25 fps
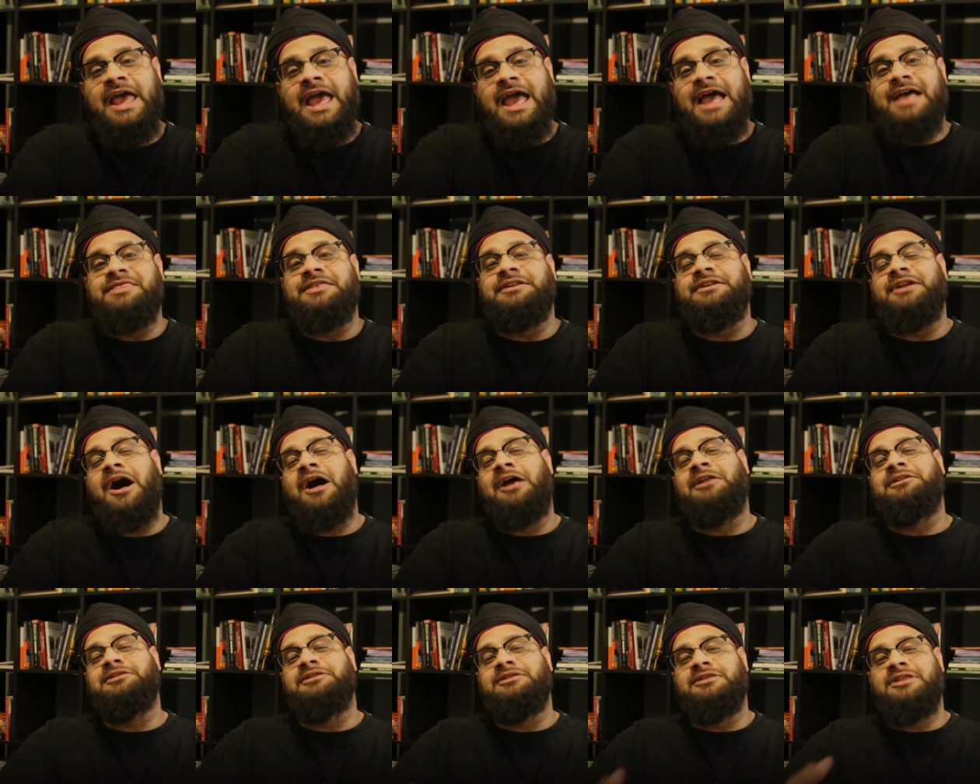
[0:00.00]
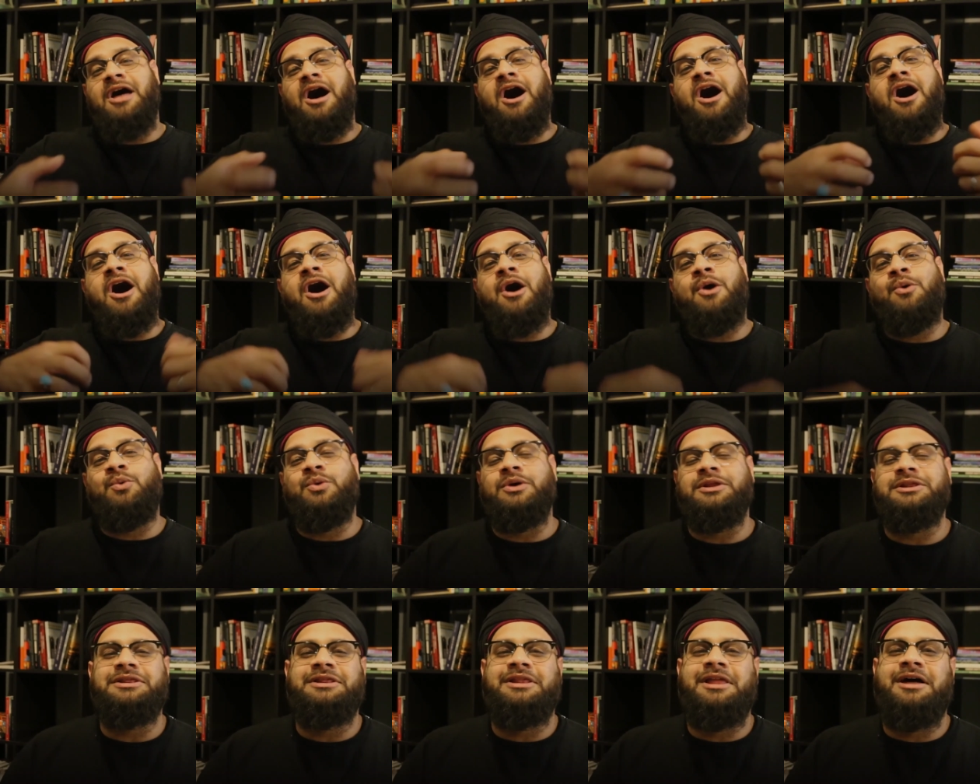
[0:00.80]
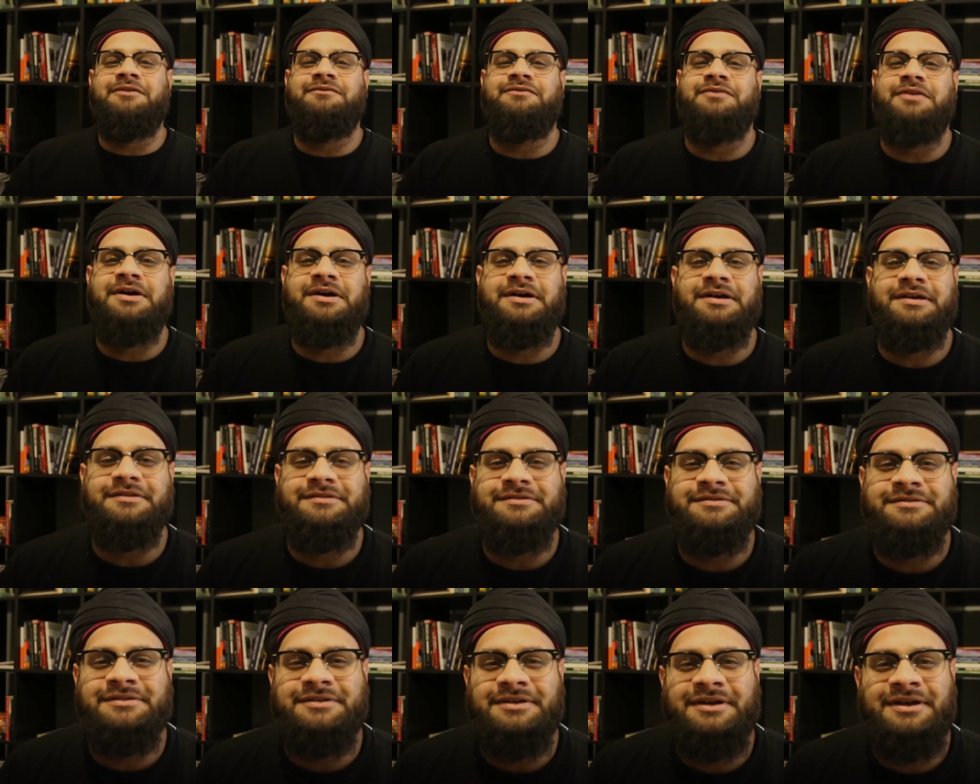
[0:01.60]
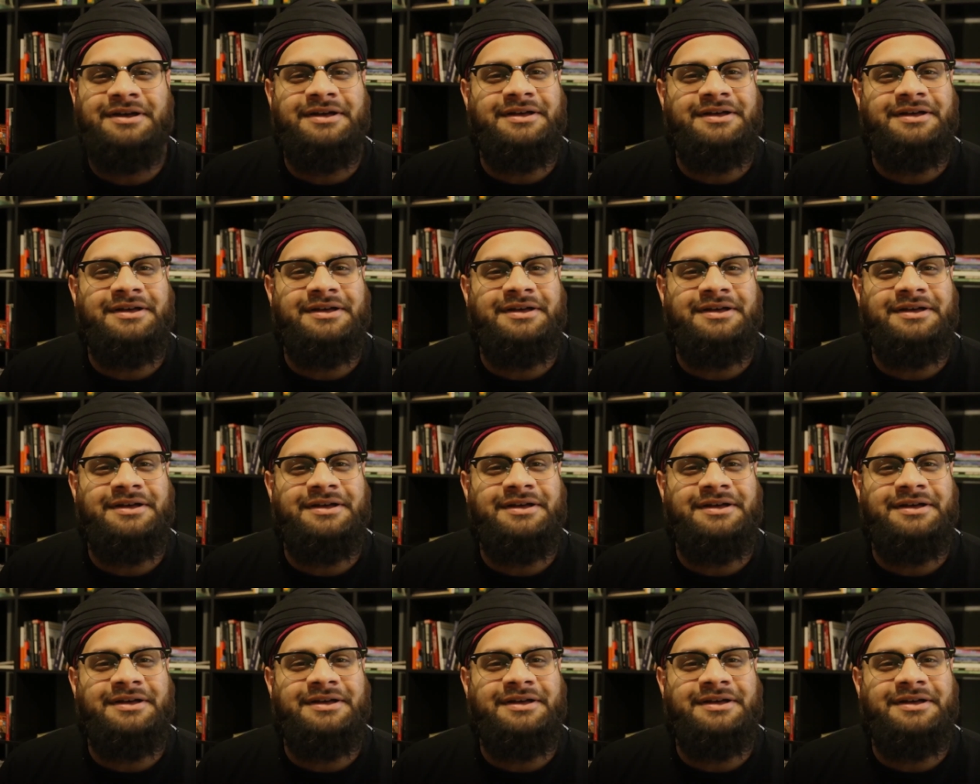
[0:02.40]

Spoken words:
and then Allah will love us.